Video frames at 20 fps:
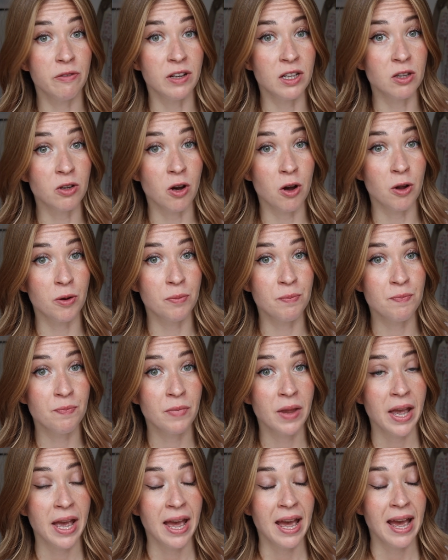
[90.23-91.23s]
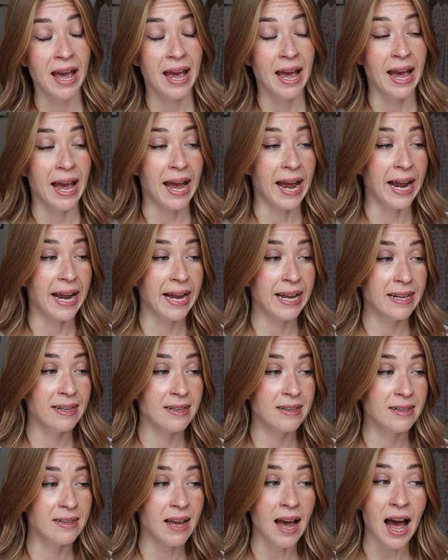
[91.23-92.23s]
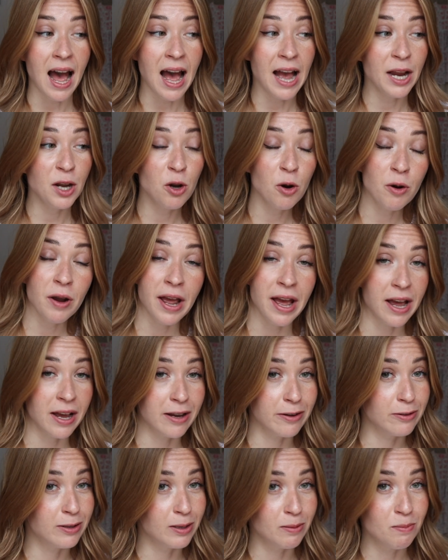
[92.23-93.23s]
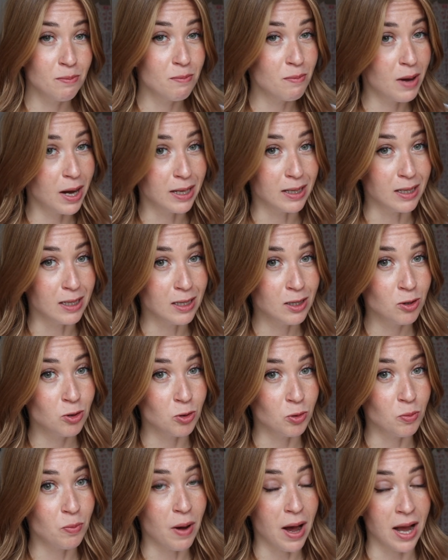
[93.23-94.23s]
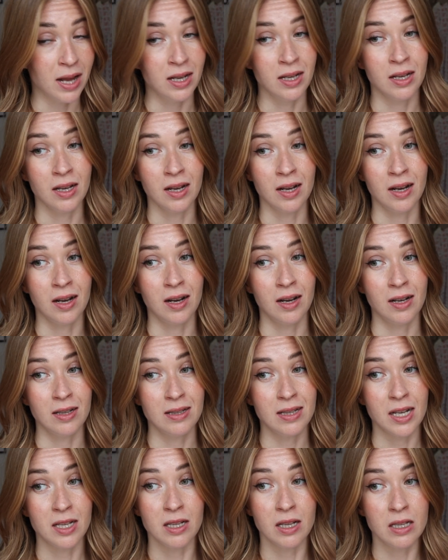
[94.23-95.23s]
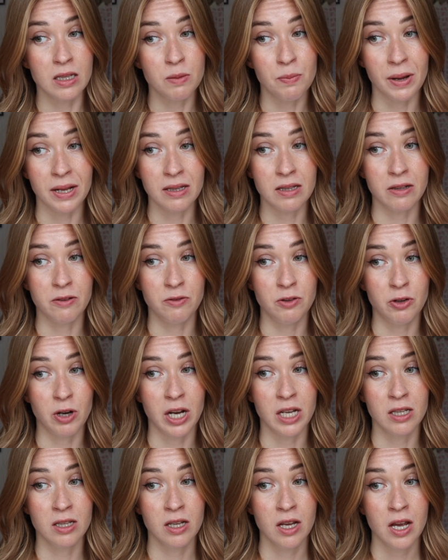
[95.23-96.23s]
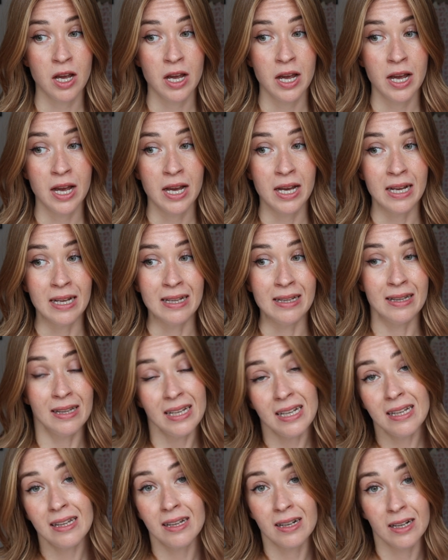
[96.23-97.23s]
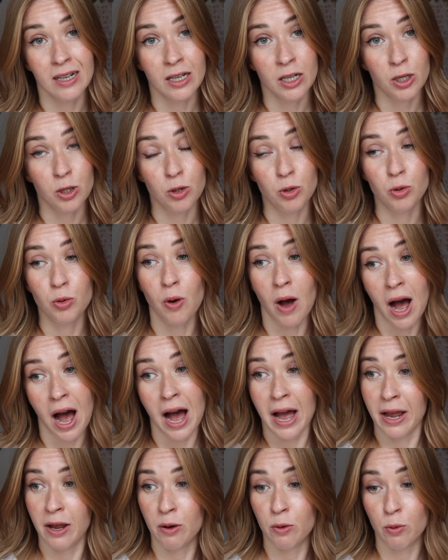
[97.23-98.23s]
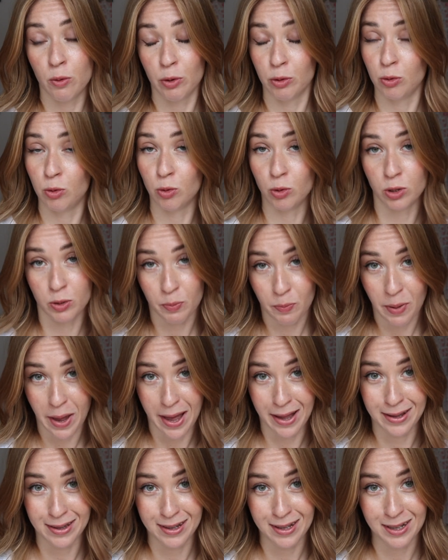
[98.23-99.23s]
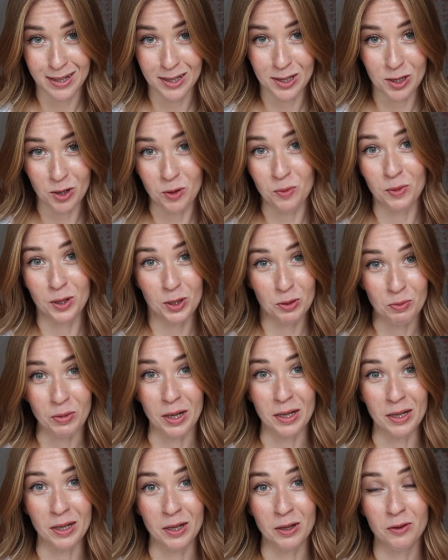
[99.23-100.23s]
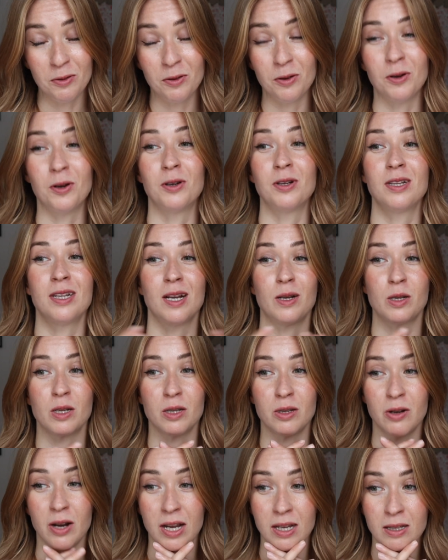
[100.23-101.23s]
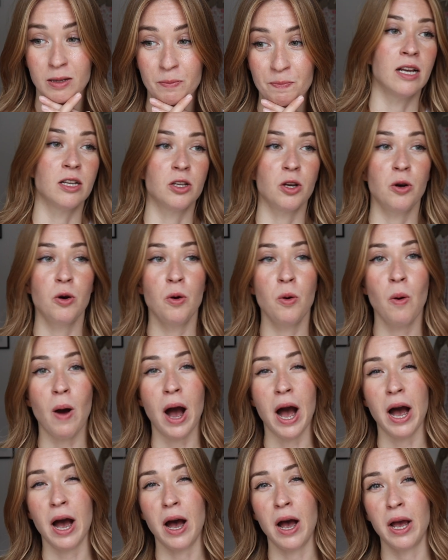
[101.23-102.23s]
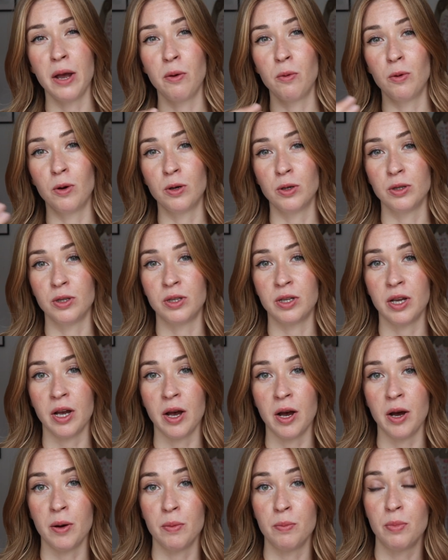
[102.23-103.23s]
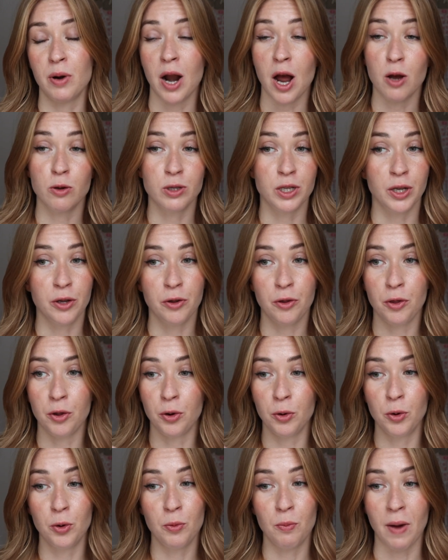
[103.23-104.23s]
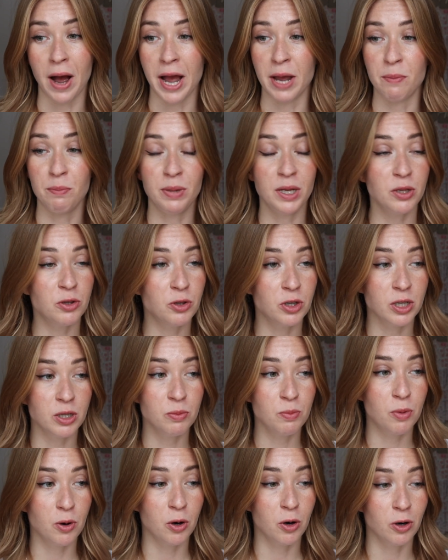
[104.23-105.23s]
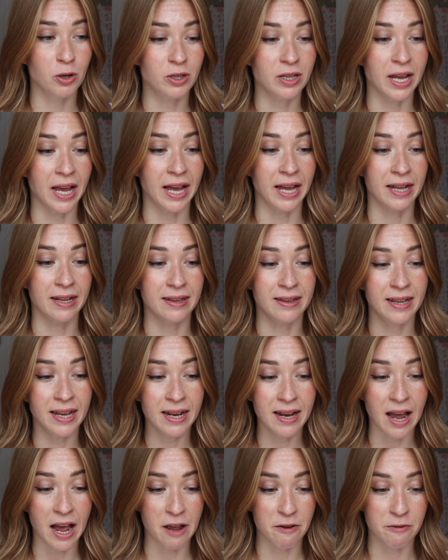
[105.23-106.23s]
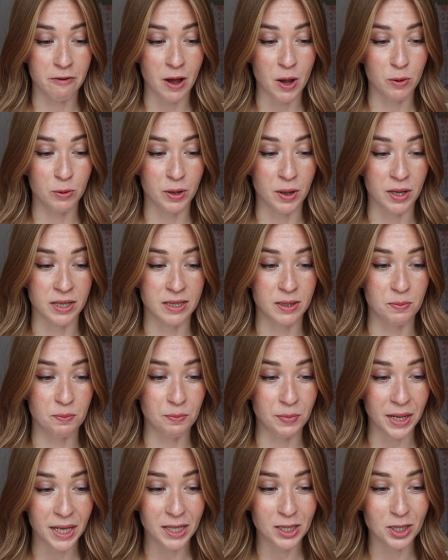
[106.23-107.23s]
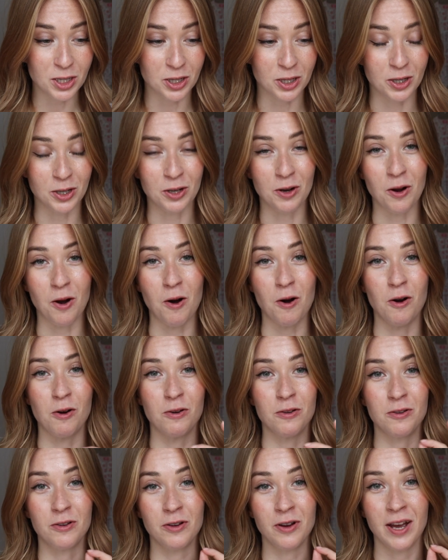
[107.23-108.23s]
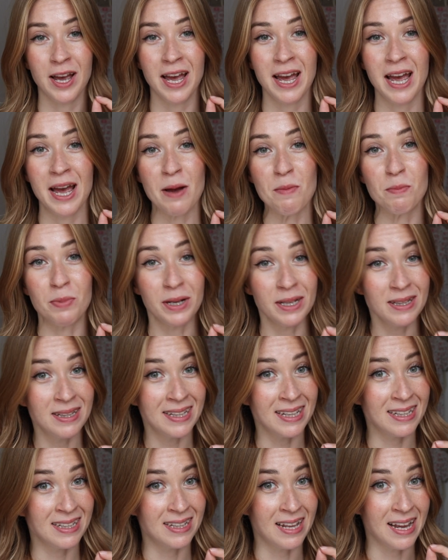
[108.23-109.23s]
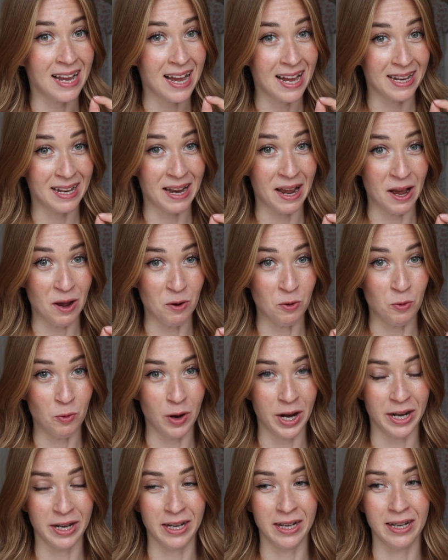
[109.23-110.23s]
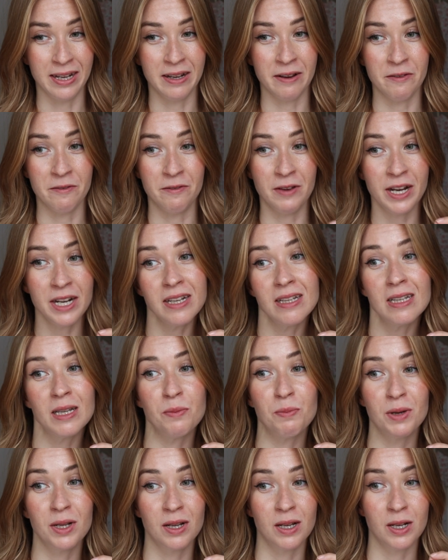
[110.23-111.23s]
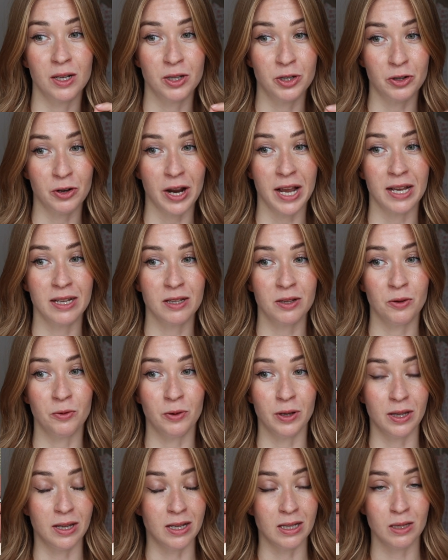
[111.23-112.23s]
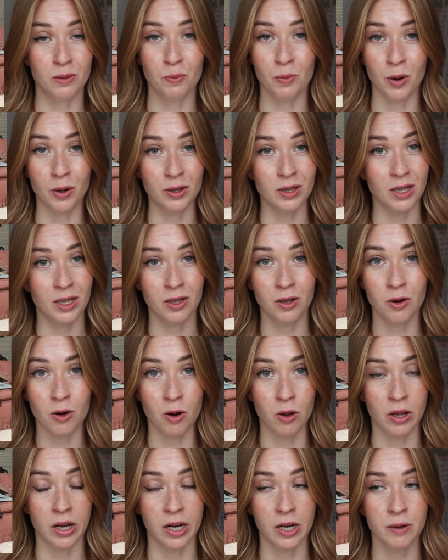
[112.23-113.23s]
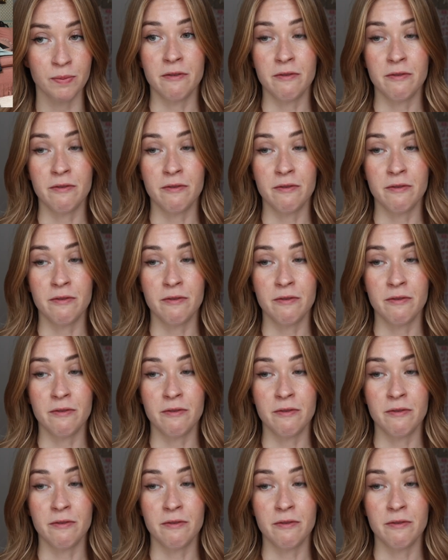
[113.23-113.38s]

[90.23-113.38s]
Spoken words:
Vuitton. And I don't have that money to buy such expensive dress. Neither do I want to spend so much money for such a dress. So I was browsing through my Pinterest board, and then I found this picture of Princess Diana wearing very similar dress with this pointed collar.